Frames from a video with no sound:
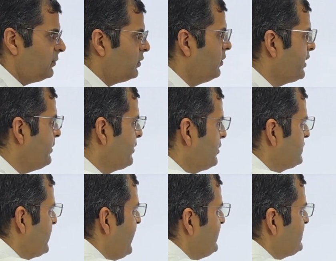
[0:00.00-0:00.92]
Okay,
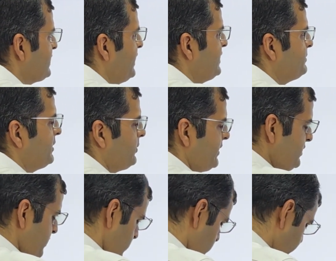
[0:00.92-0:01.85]
because x lies
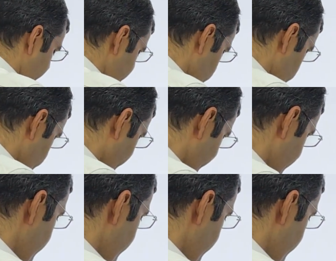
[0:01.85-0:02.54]
between 0 and 2 pi,